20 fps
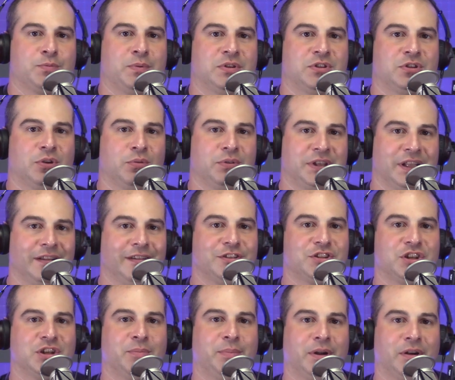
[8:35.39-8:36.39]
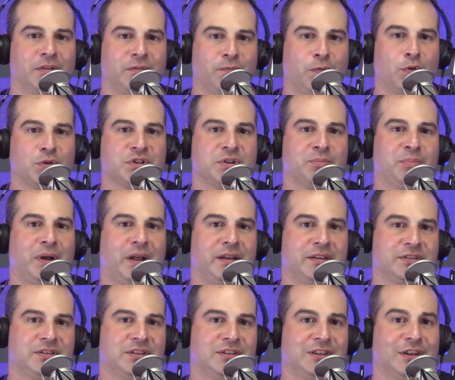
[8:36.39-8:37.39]
been so diligent about enforcing
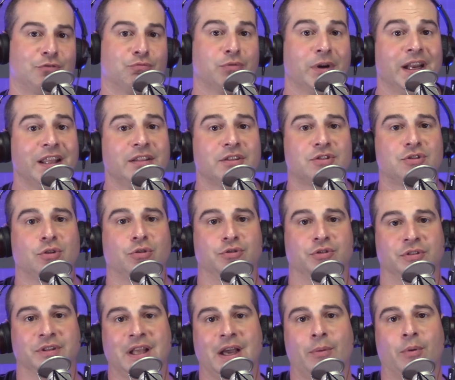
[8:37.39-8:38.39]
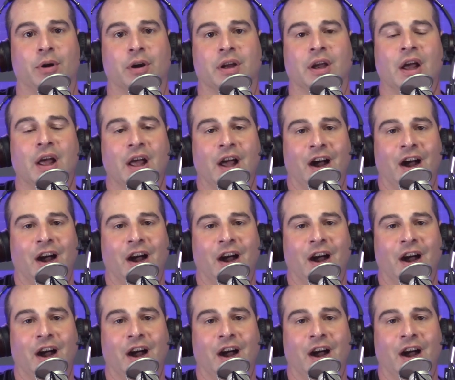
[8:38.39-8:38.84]
policies and ridding the social network